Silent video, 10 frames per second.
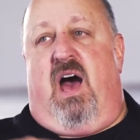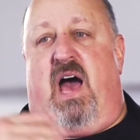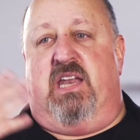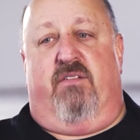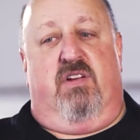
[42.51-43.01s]

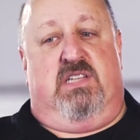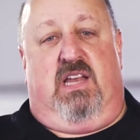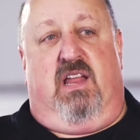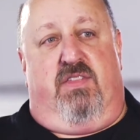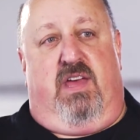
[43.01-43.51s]
I never
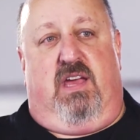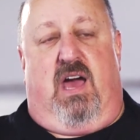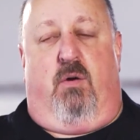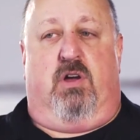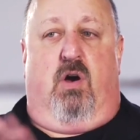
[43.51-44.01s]
did anything.
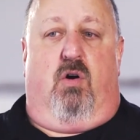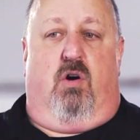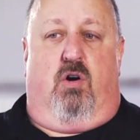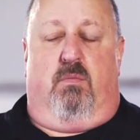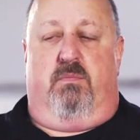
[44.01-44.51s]
I would go
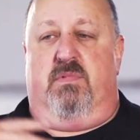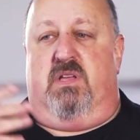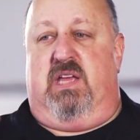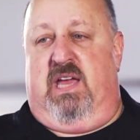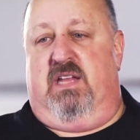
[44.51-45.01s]
home,
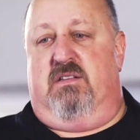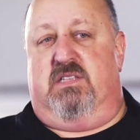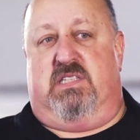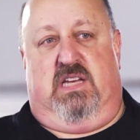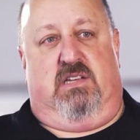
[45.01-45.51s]
eat,
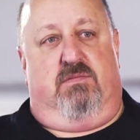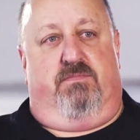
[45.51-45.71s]
sit.